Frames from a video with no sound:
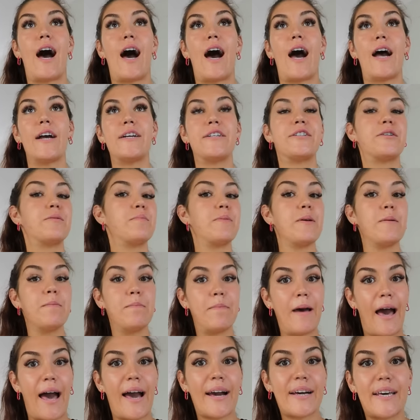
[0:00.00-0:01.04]
I should be
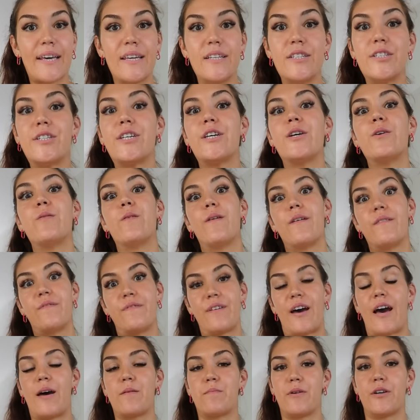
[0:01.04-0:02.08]
back into
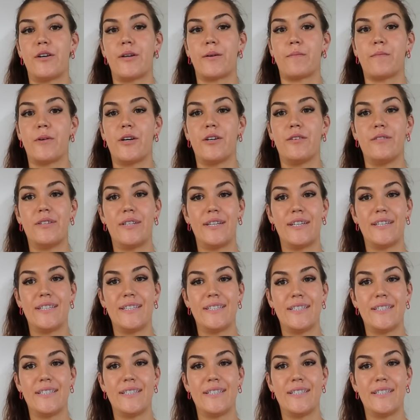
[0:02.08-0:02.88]
fat burning mode.